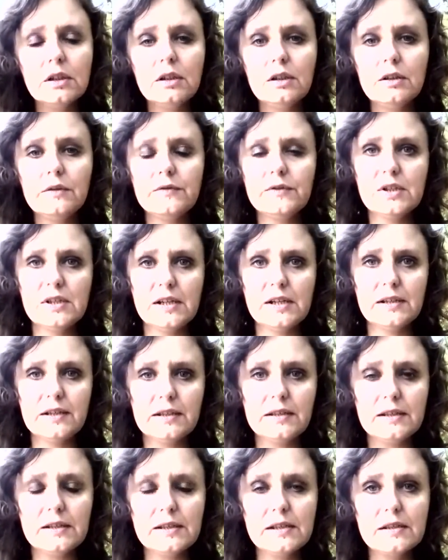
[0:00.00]
of
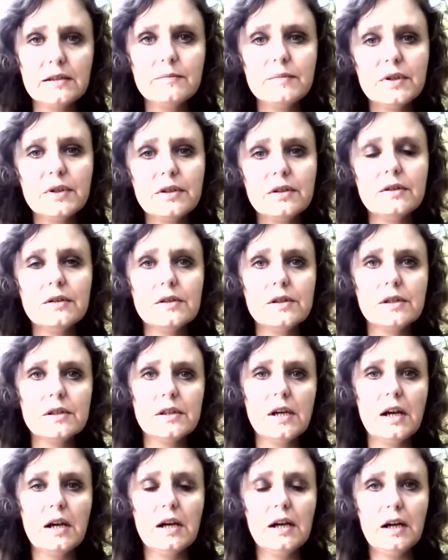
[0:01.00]
justice, because
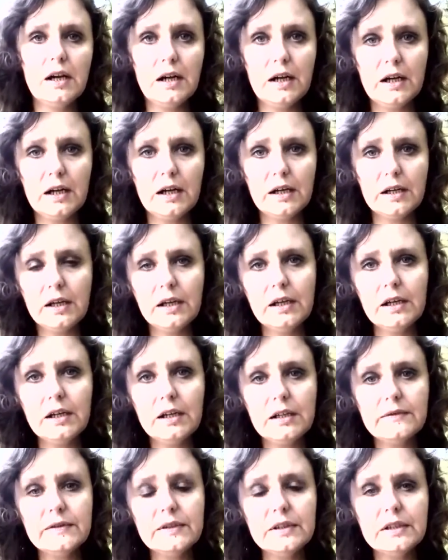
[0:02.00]
I
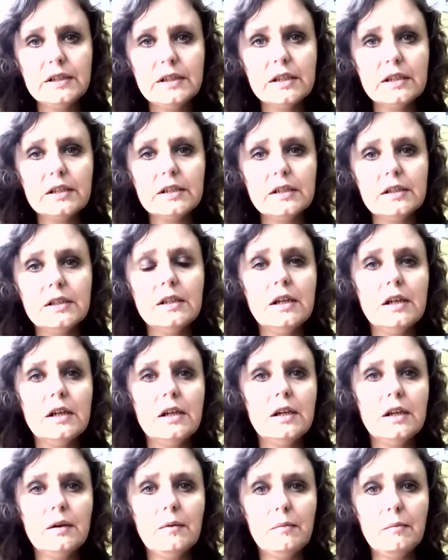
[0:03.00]
have taken
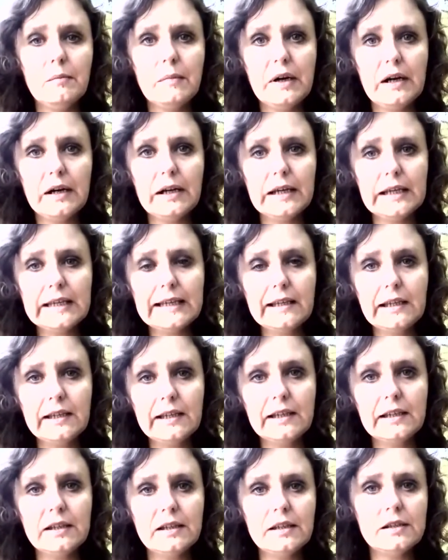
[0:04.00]
my
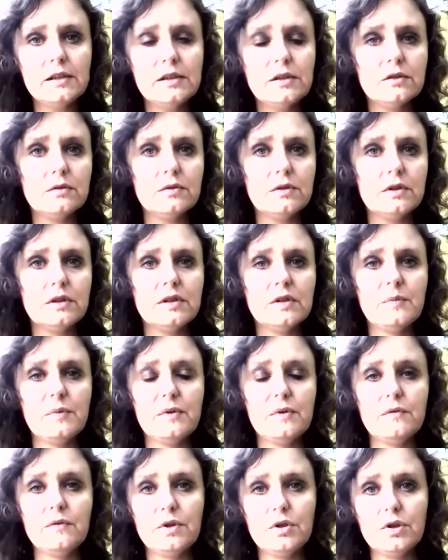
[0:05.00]
case to the
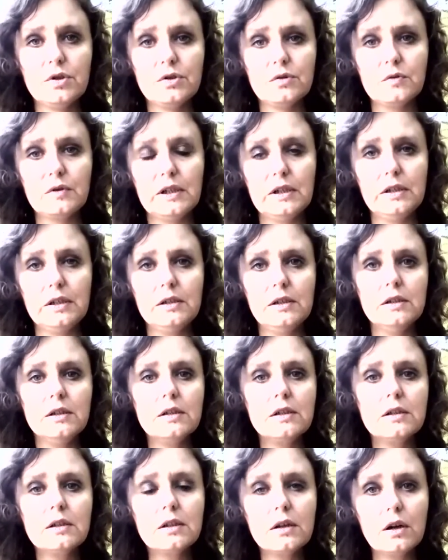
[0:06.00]
spiritual
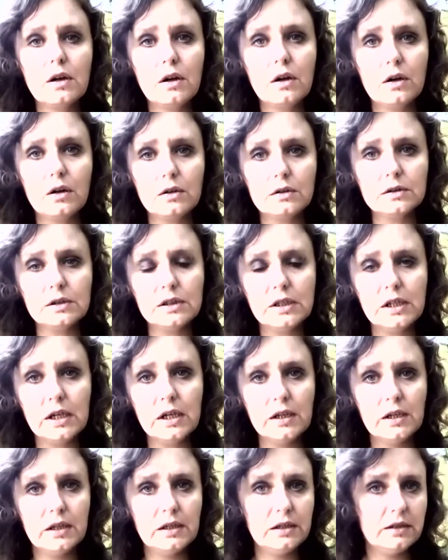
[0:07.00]
court
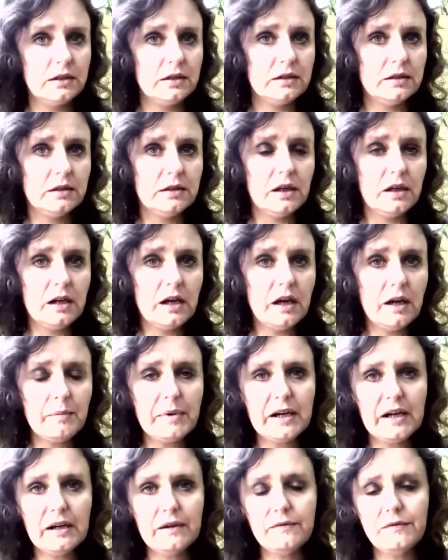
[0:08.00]

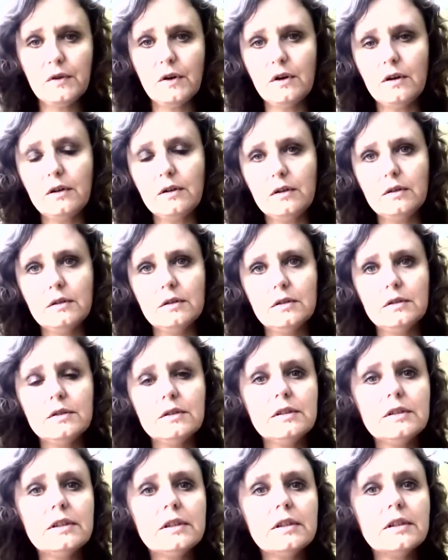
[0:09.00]
above all
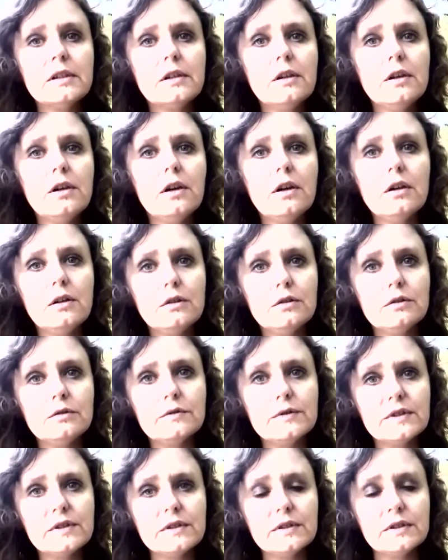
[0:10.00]
the
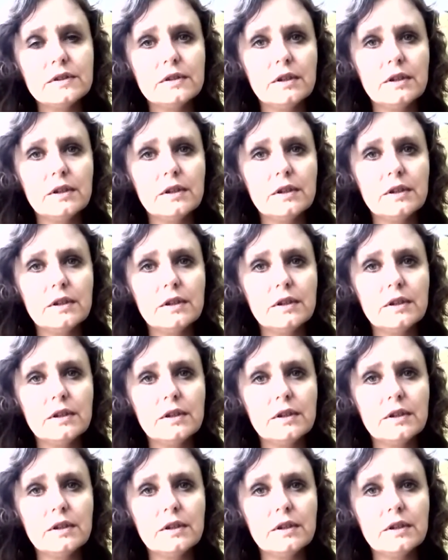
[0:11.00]
codes